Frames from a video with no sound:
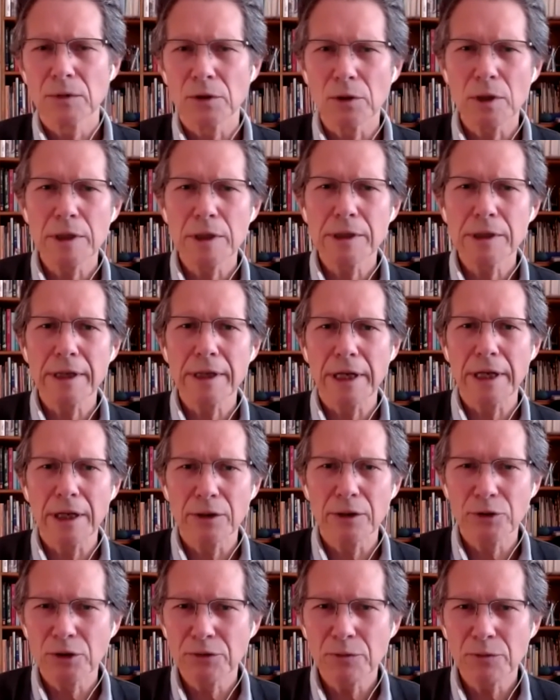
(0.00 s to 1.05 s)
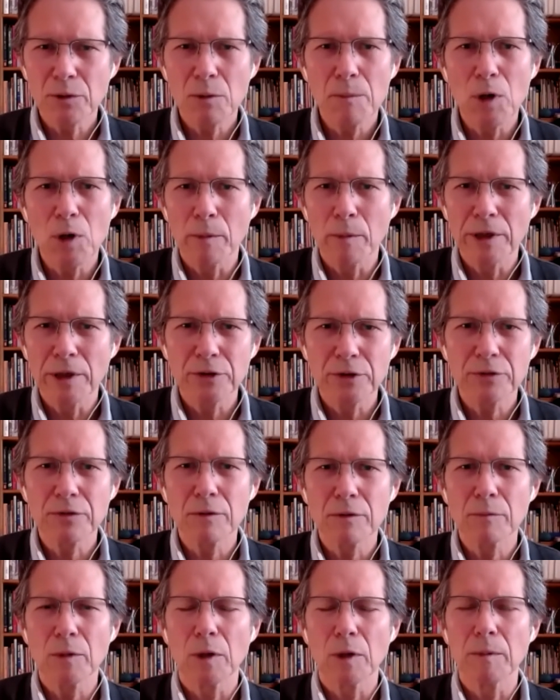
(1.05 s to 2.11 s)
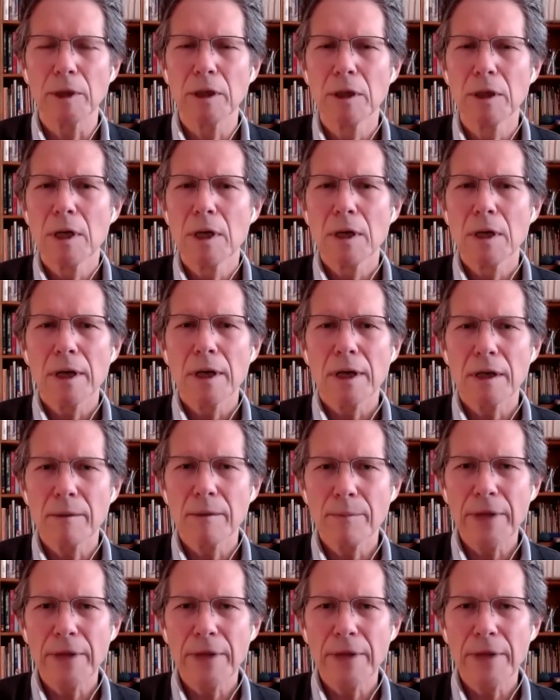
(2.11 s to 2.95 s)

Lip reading: Look at that hand just for a moment, and